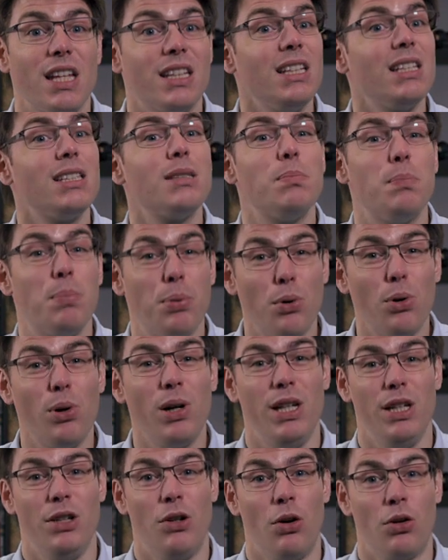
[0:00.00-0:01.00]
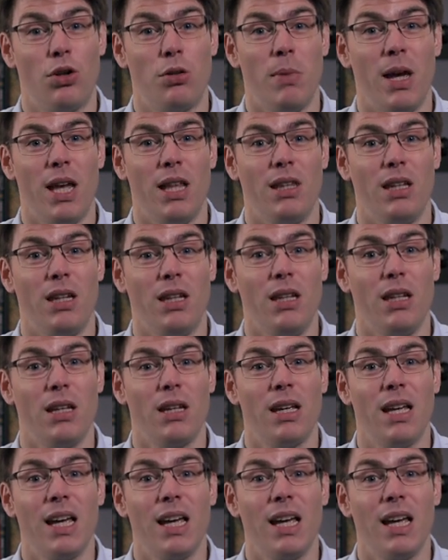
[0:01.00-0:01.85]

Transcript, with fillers: that it's poorly documented